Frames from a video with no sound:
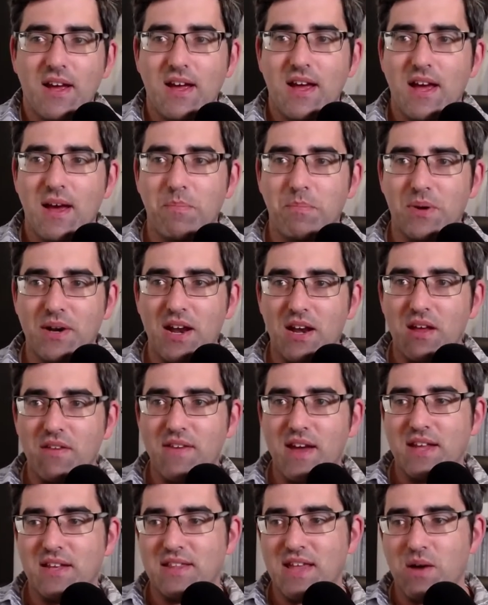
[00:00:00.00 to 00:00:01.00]
but any
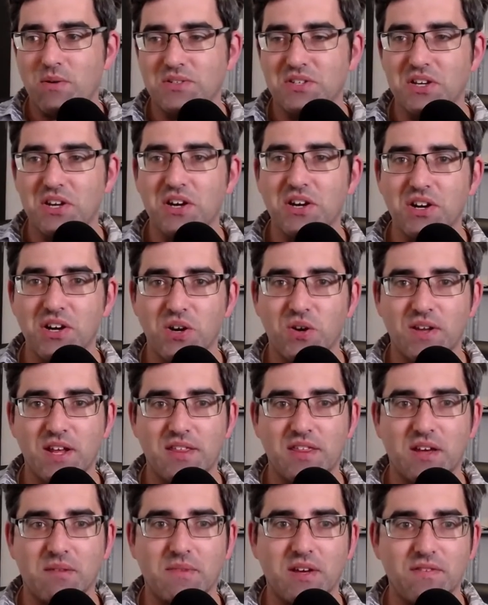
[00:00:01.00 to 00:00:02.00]
event that was a year ago and I
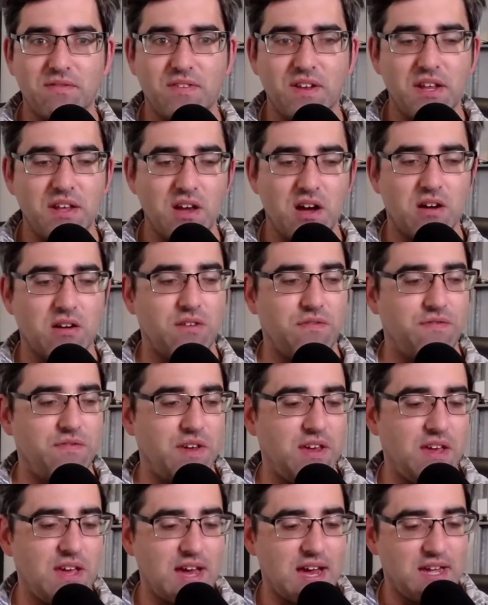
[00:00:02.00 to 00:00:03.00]
think my
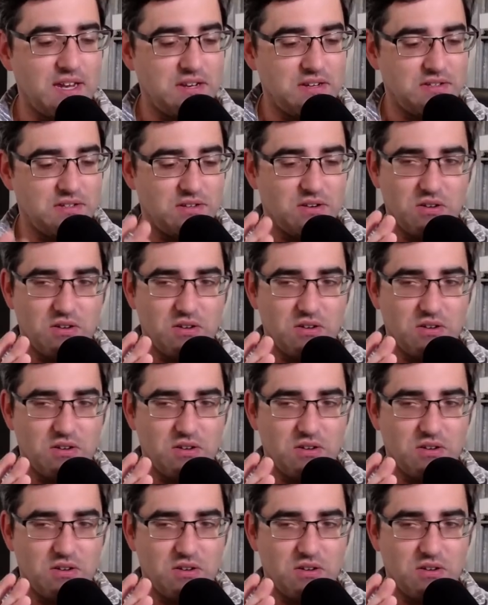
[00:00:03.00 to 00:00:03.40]
videography and